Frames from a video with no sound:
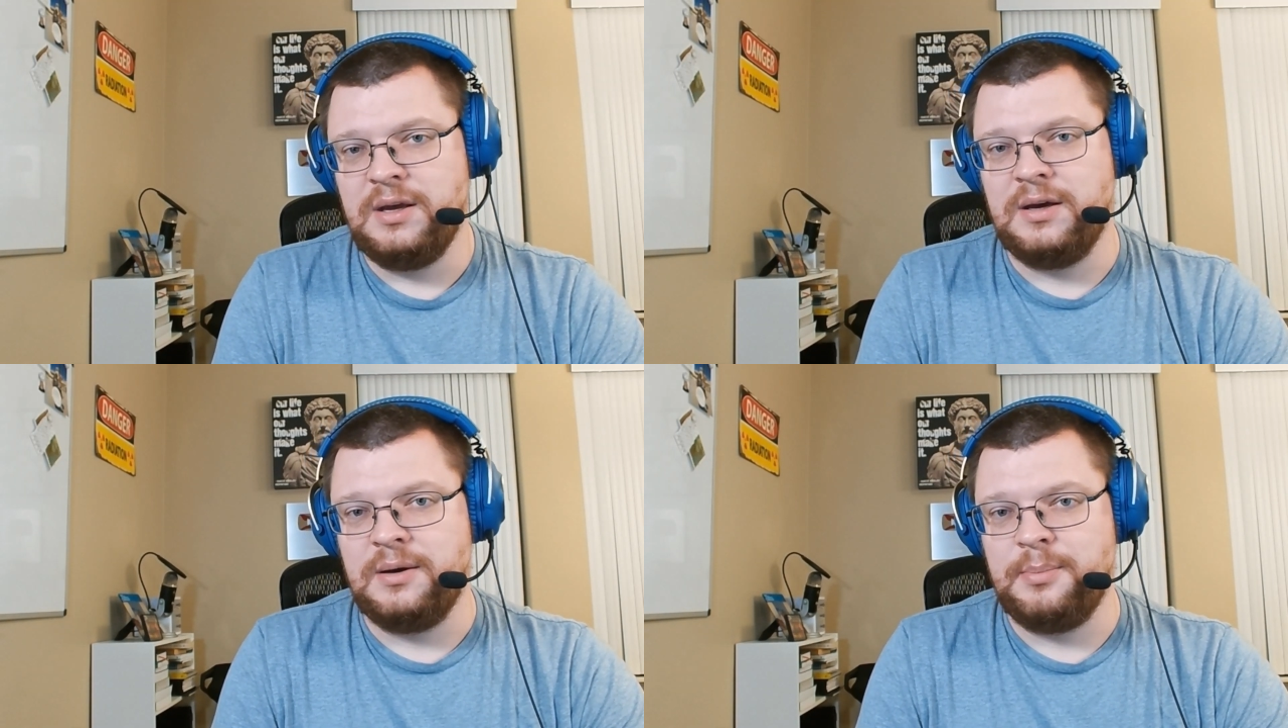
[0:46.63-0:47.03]

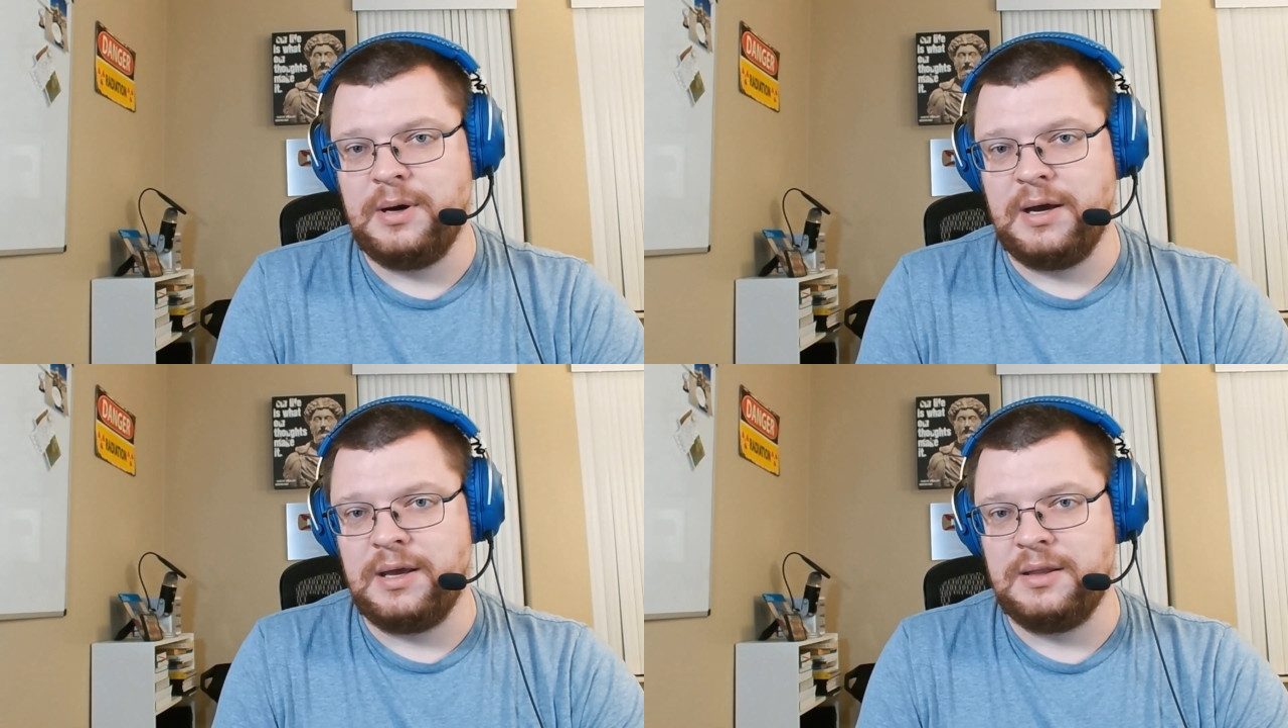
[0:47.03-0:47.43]
uh,
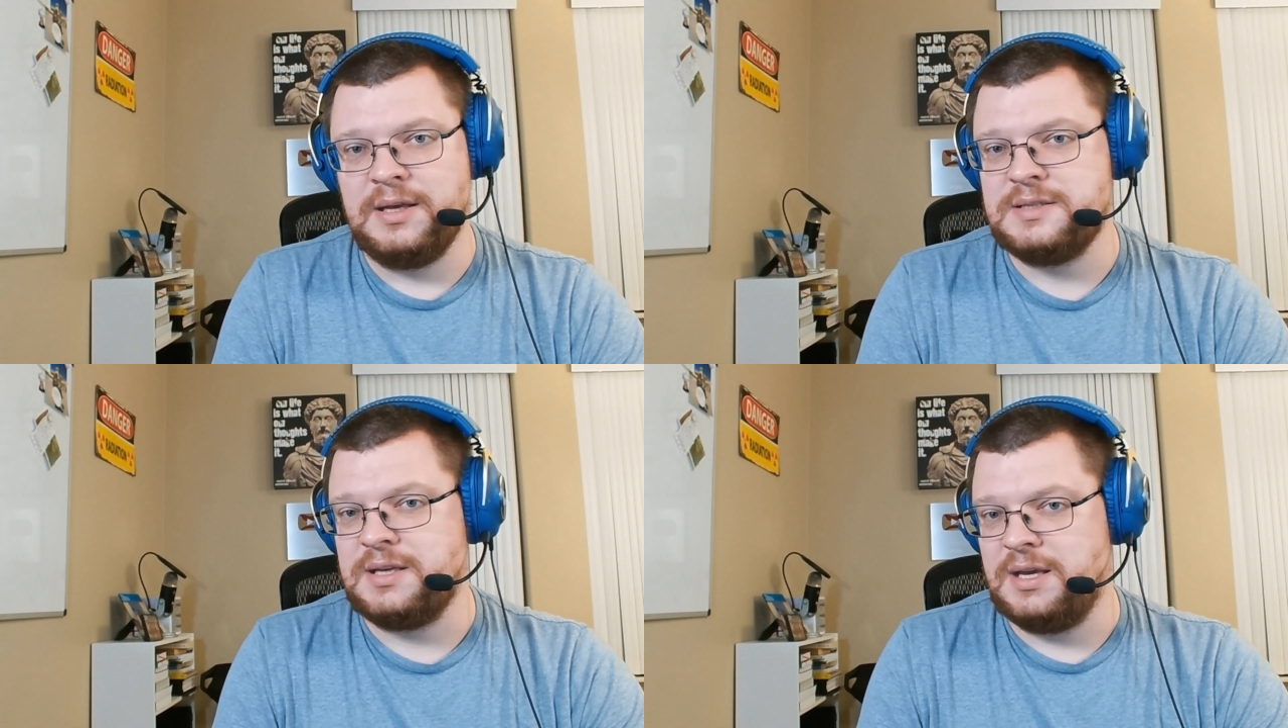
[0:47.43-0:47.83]
by
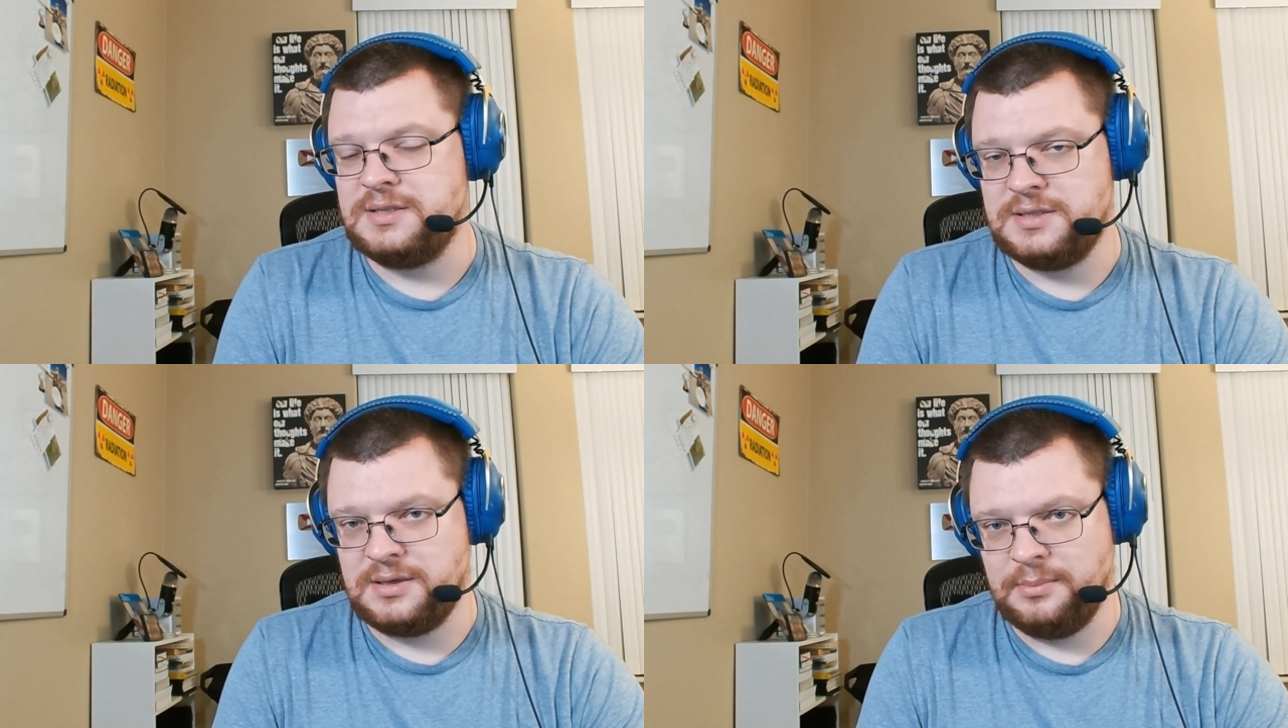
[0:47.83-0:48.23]
test
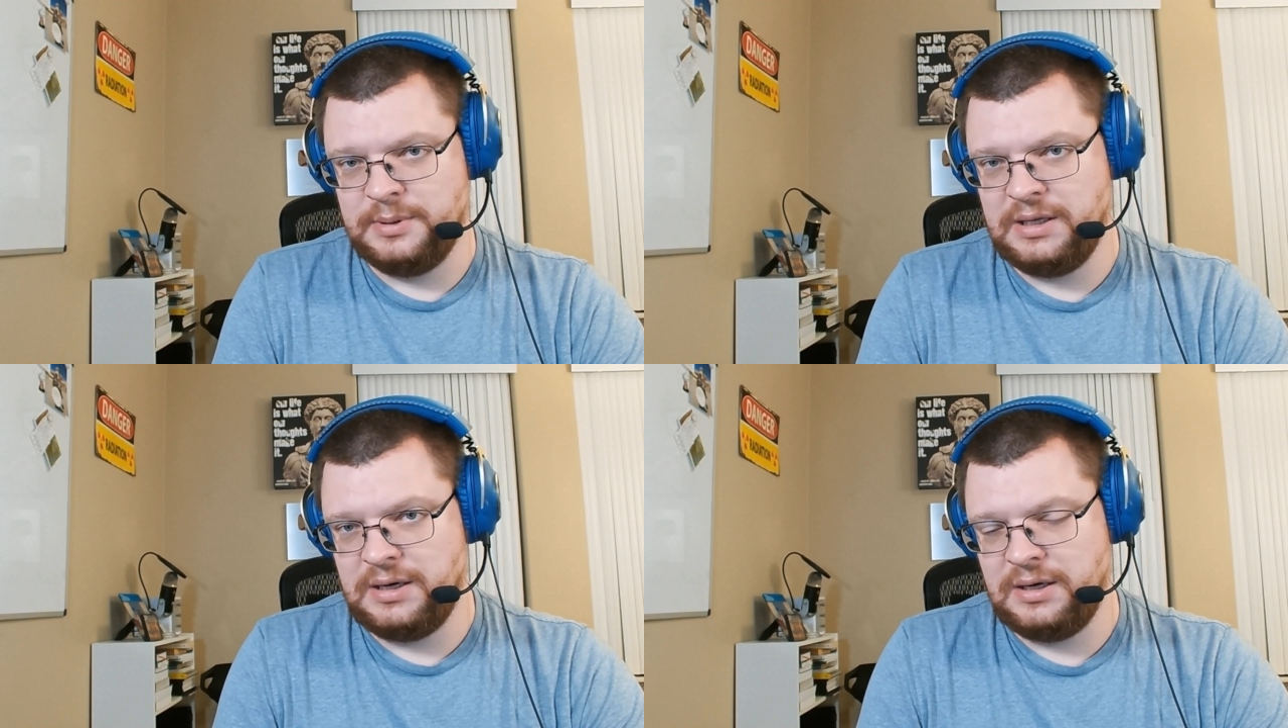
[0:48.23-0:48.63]
cases
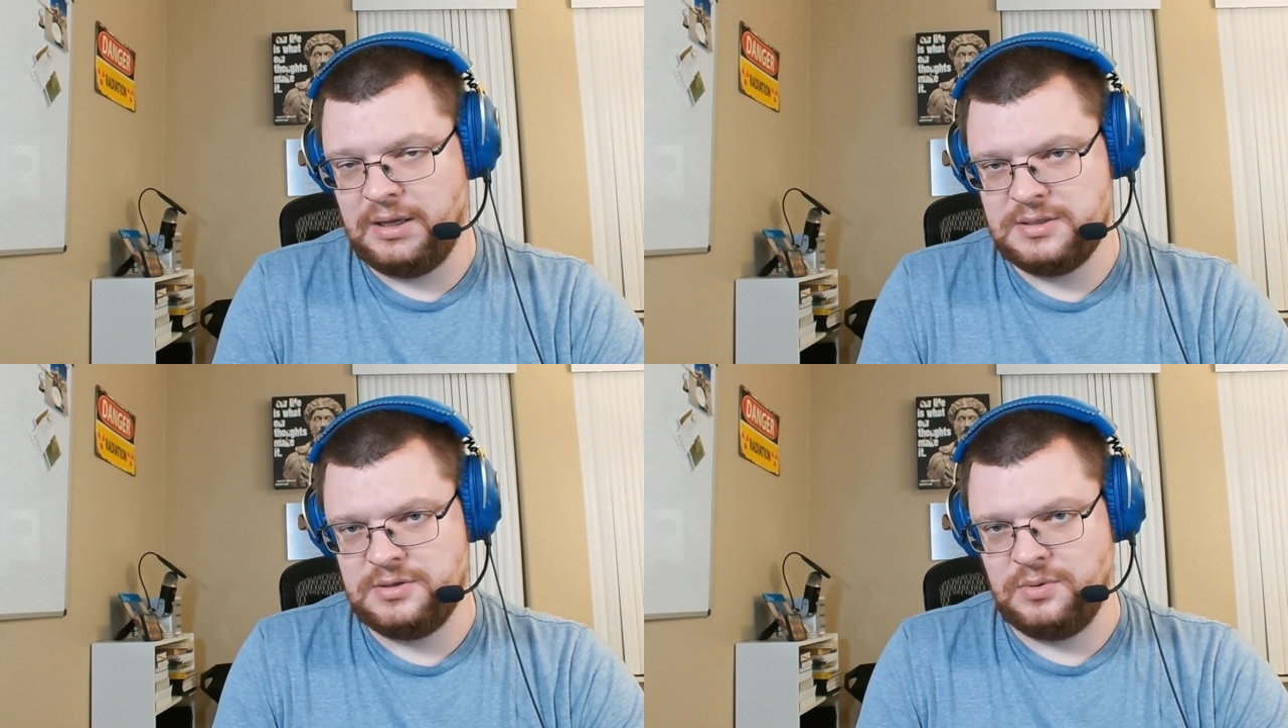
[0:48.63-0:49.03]
completed,
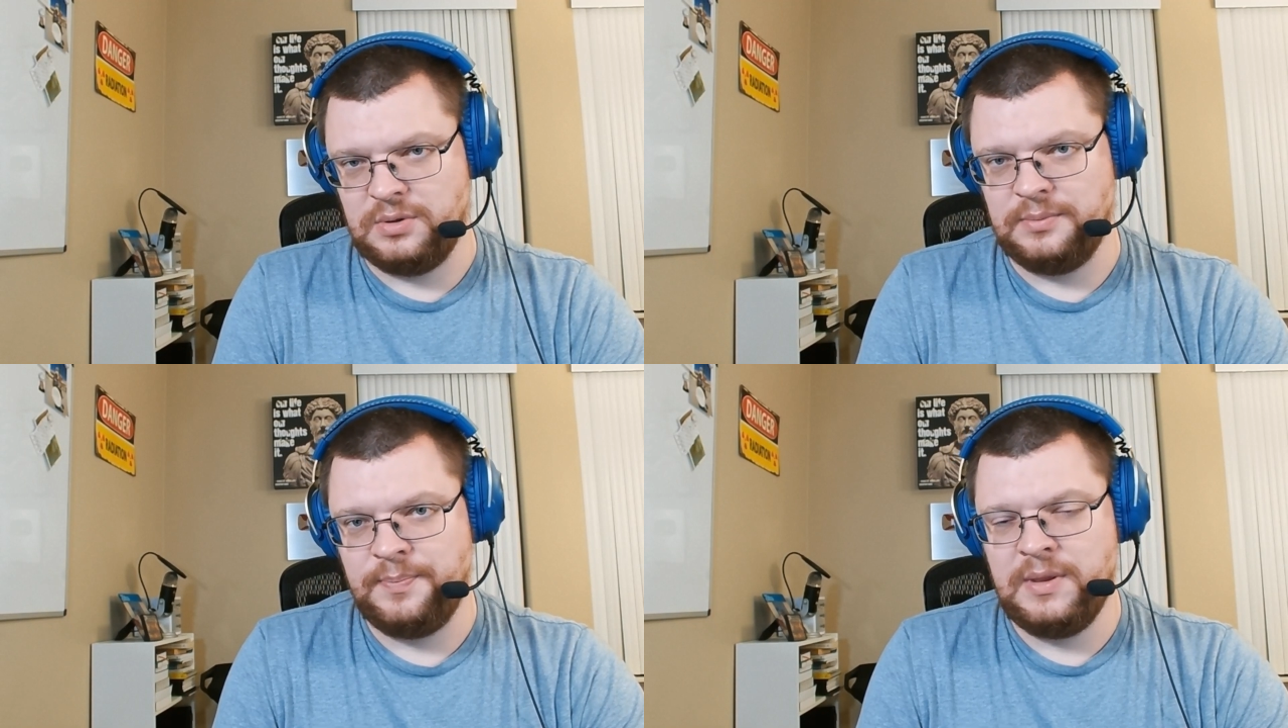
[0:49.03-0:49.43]
and so on.